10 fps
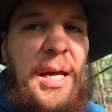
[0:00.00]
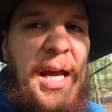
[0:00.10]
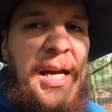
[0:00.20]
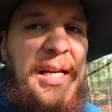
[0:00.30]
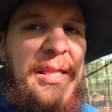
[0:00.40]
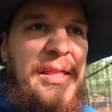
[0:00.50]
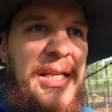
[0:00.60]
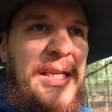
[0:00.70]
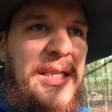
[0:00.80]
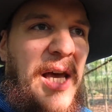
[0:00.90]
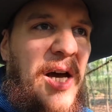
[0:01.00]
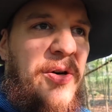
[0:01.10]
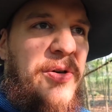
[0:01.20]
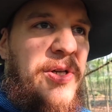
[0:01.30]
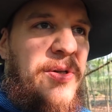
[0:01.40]
And this is
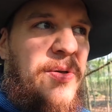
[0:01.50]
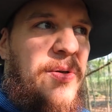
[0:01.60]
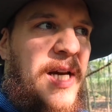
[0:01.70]
how you